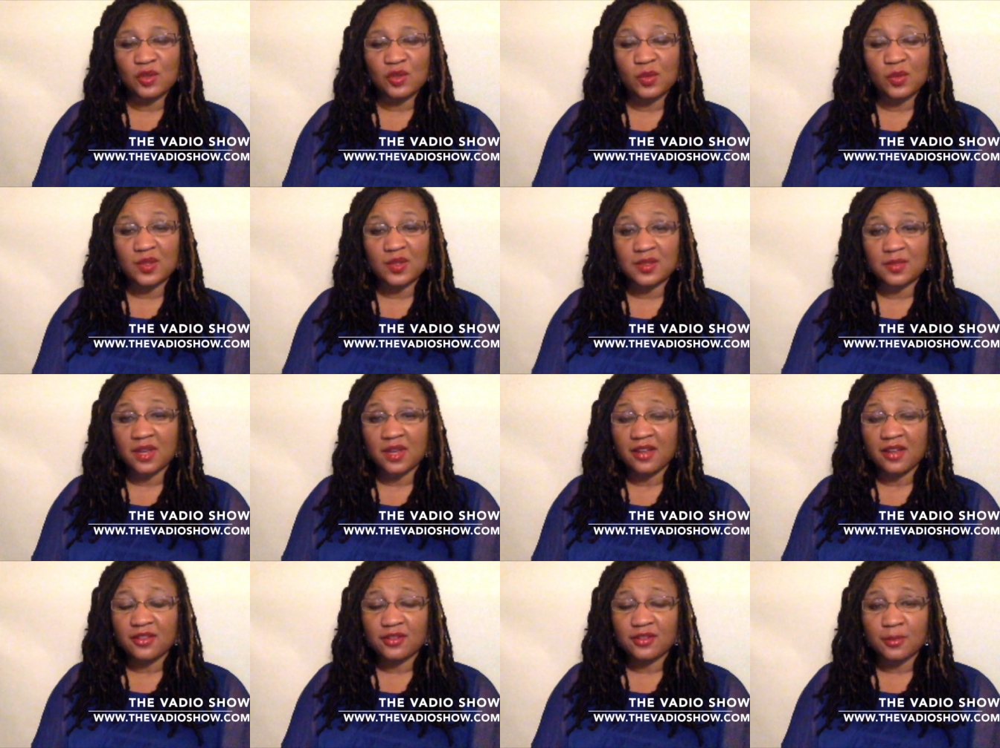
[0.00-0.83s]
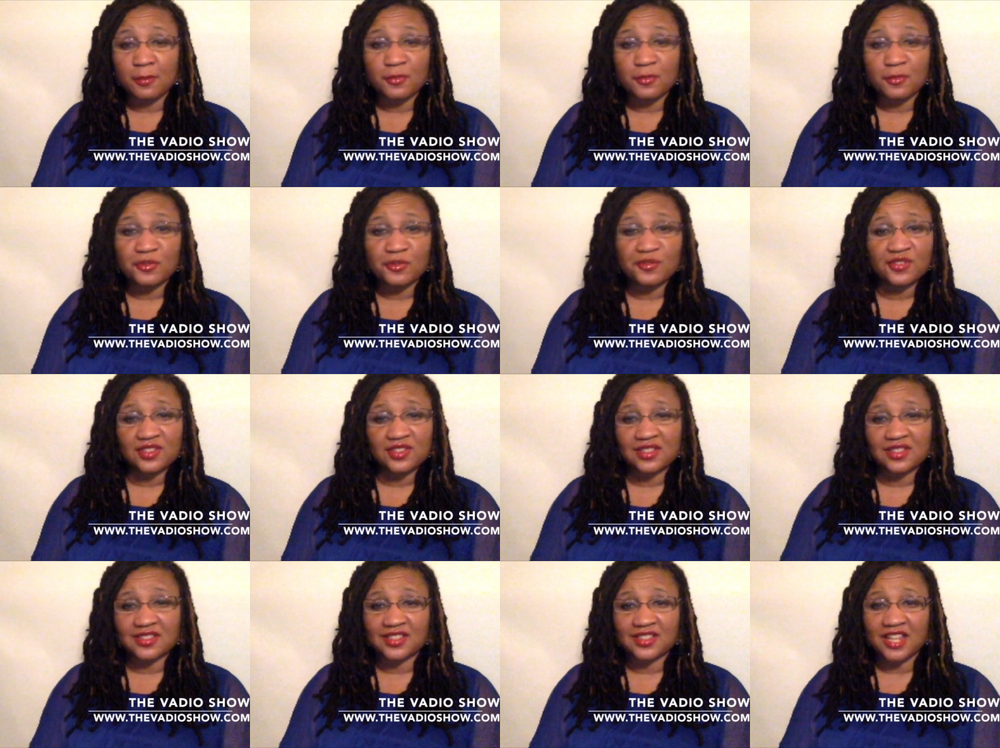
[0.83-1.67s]
with some other movers
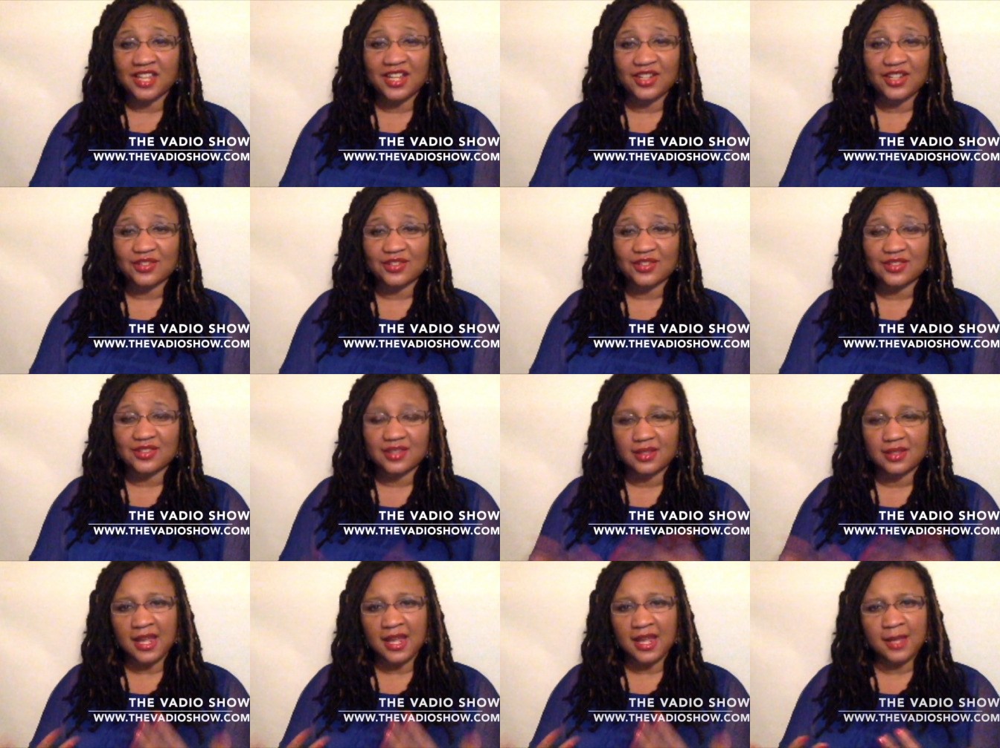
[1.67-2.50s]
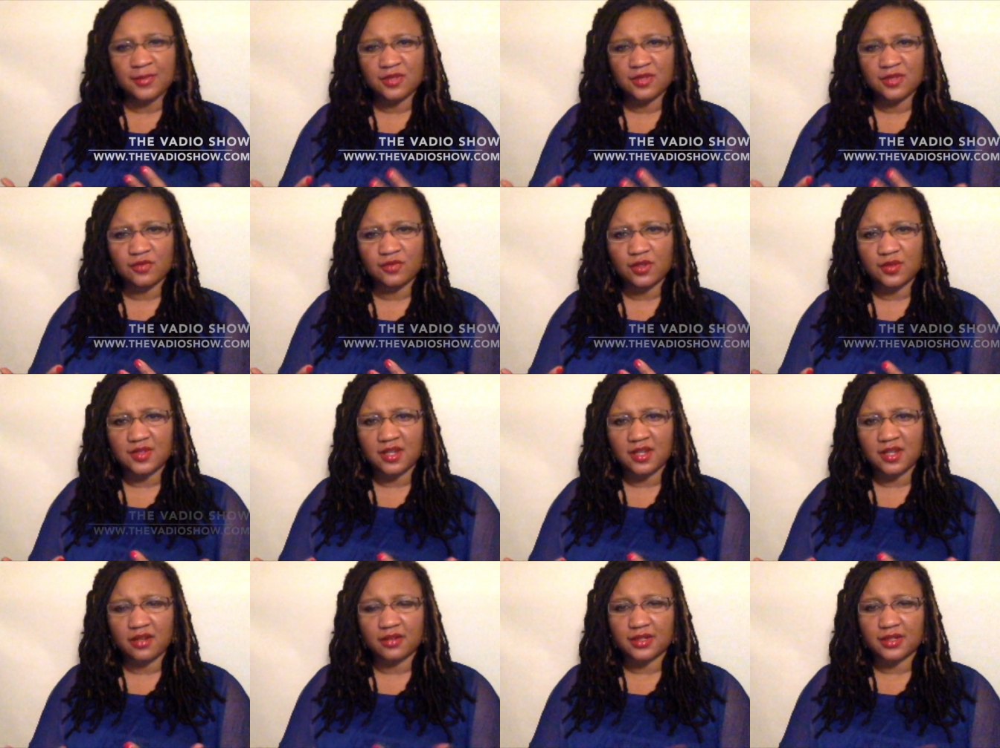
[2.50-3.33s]
and shakers in the Hampton Roads
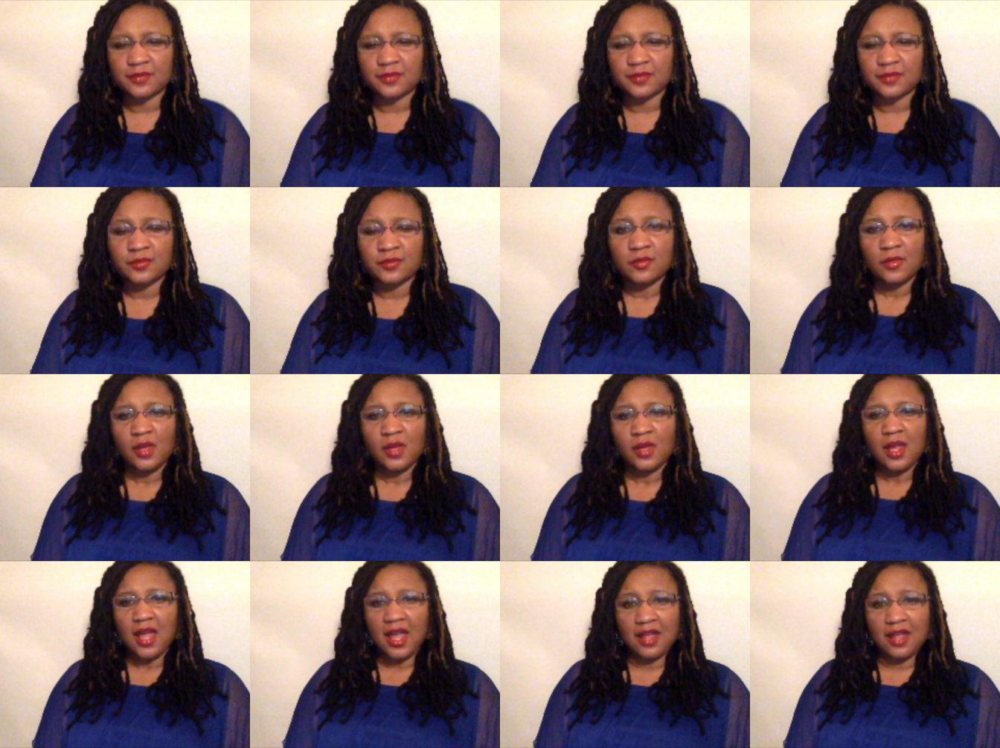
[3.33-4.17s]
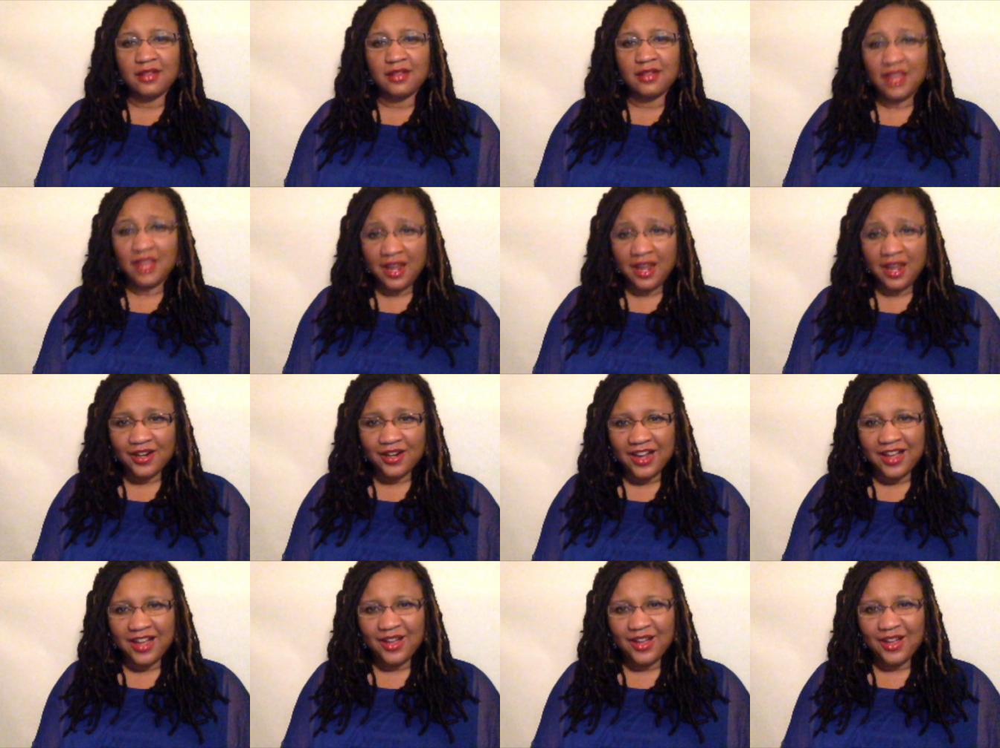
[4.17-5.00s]
area. And there,
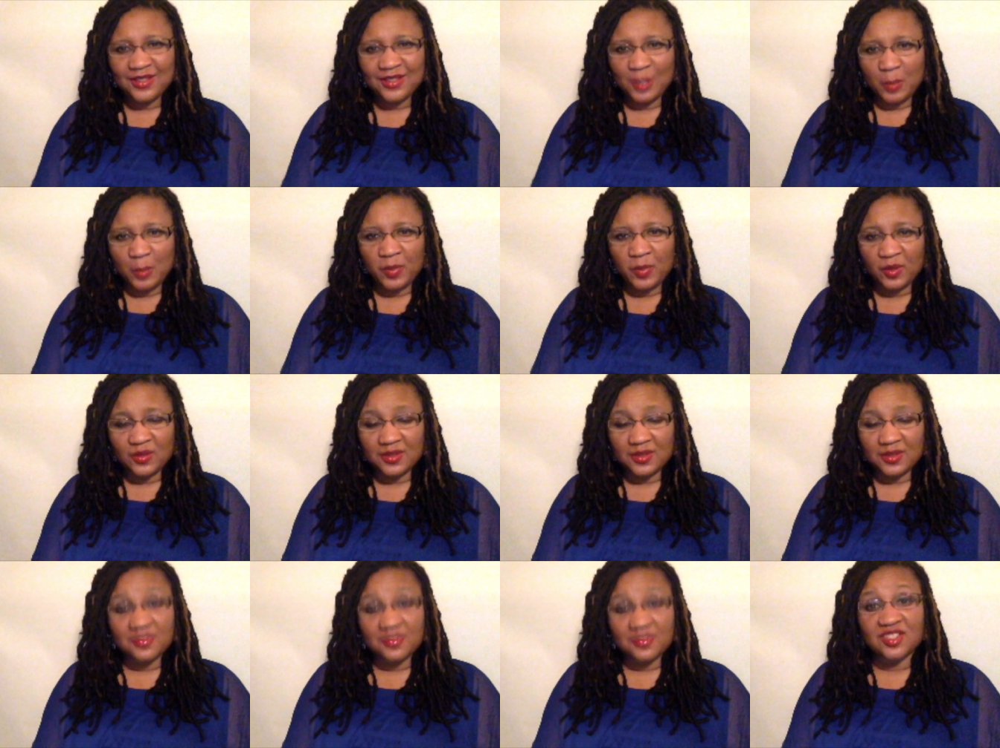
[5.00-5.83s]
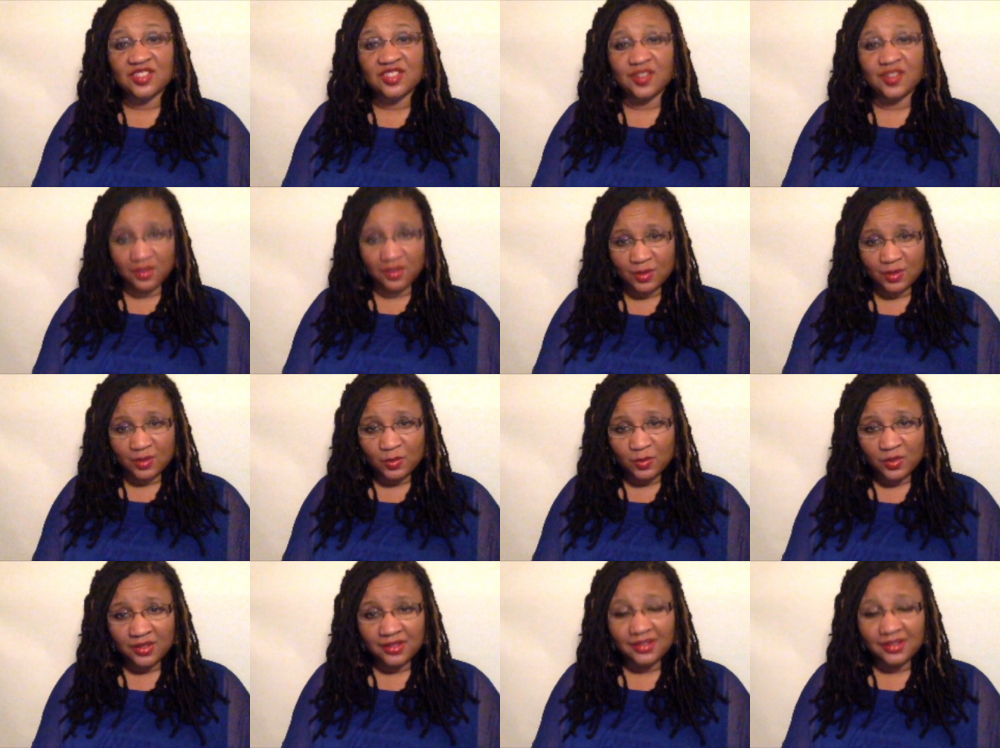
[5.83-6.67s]
I also built some
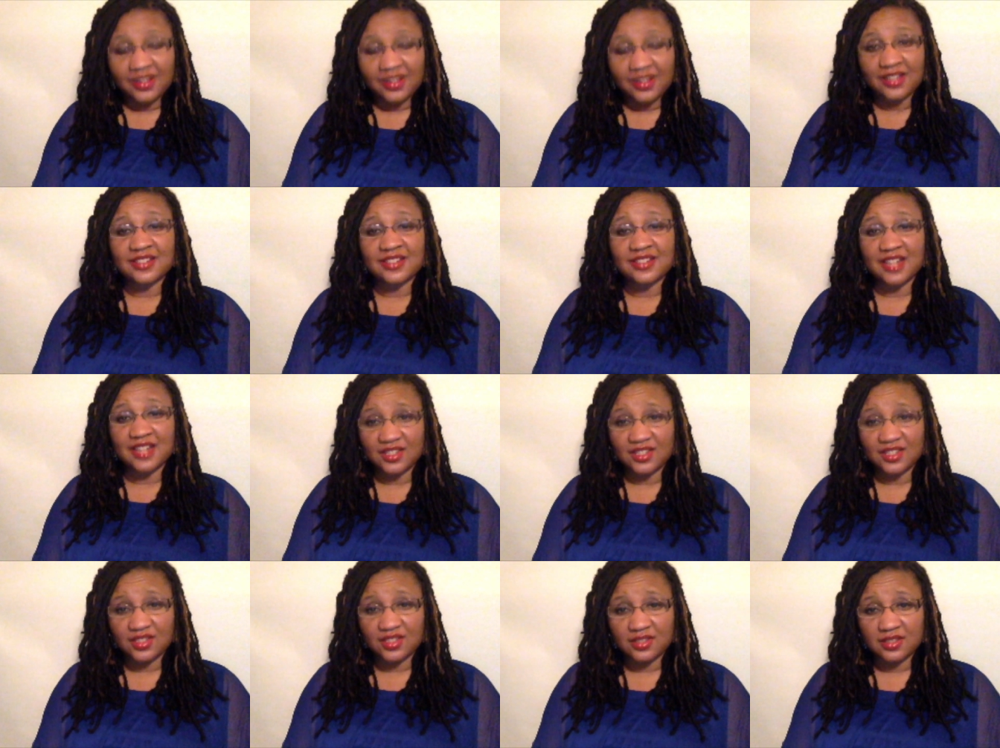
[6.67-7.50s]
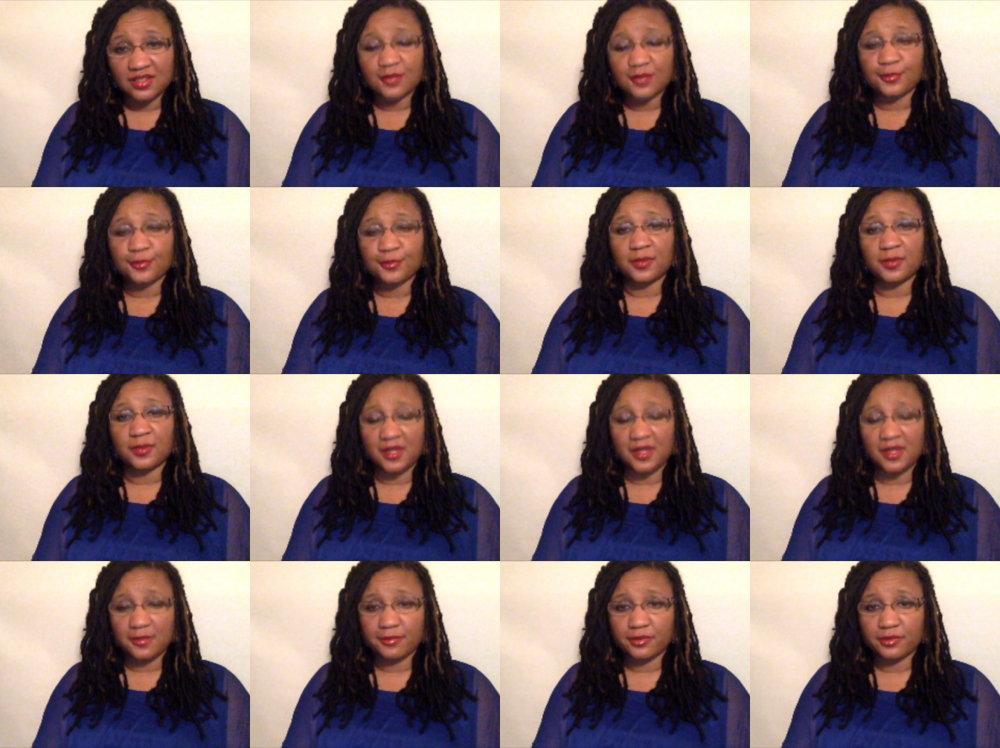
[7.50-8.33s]
genuine connections with
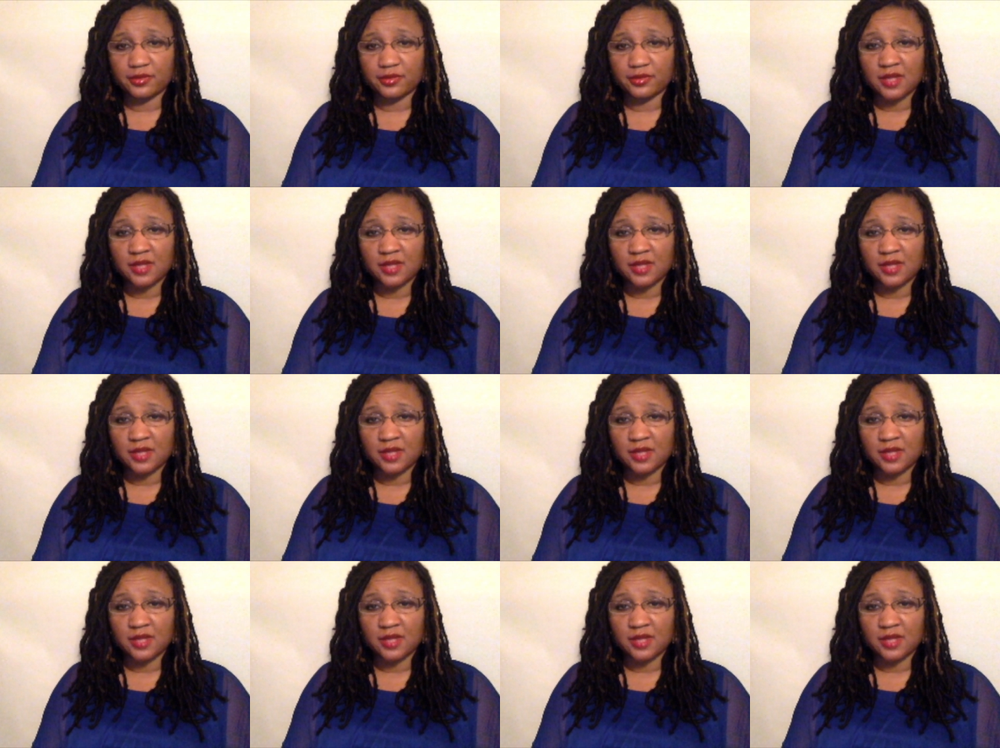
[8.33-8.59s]
people.